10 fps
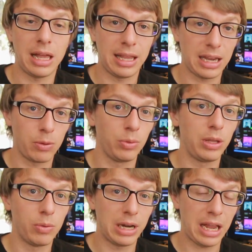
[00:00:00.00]
I like, I
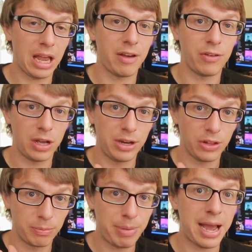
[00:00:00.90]
really want to have
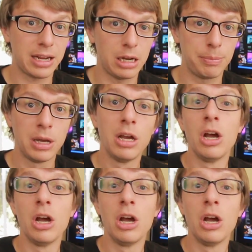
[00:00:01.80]
another backup